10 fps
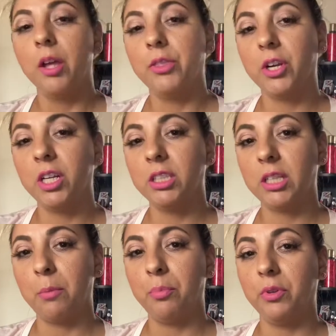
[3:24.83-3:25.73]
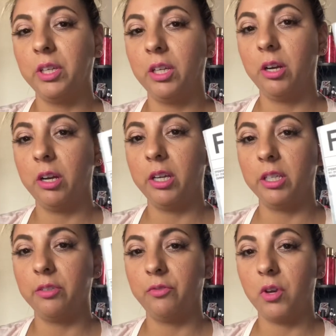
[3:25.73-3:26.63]
Third sample here
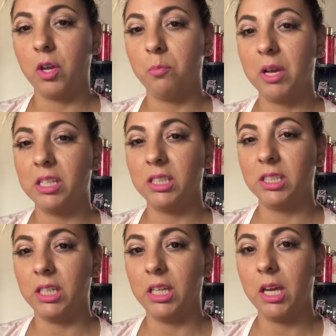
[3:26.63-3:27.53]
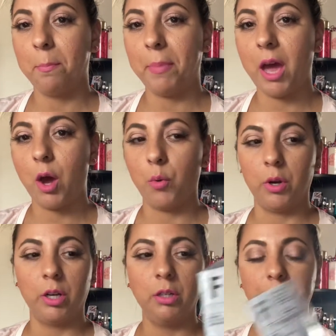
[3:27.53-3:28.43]
is from Z
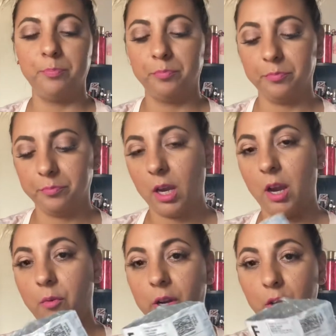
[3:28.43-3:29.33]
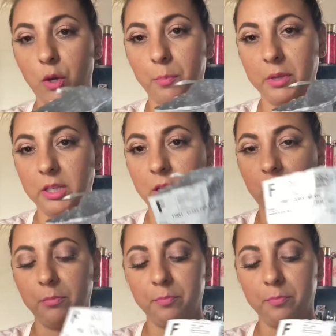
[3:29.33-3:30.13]
Power. I already opened it up.